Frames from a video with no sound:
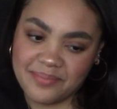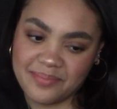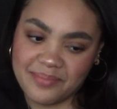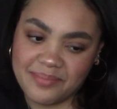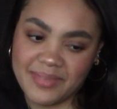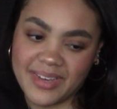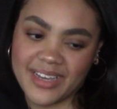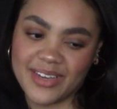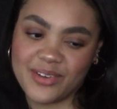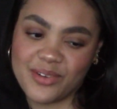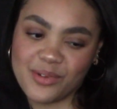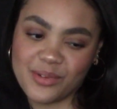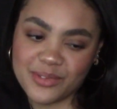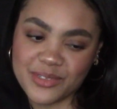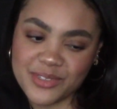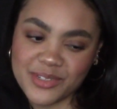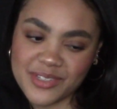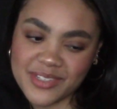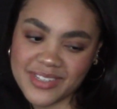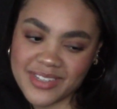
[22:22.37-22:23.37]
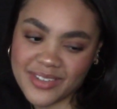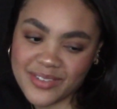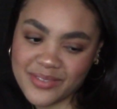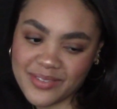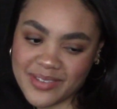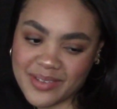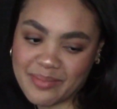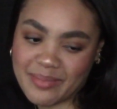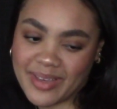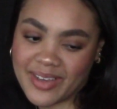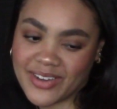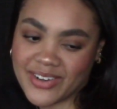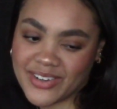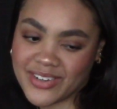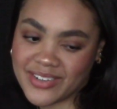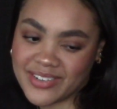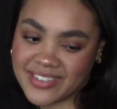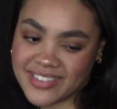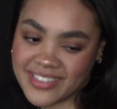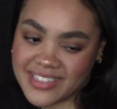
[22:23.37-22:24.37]
My older self to my
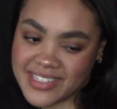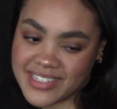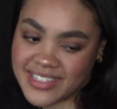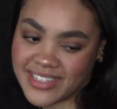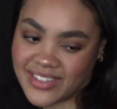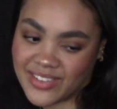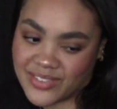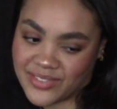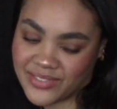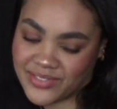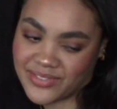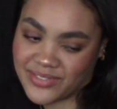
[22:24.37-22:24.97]
current self.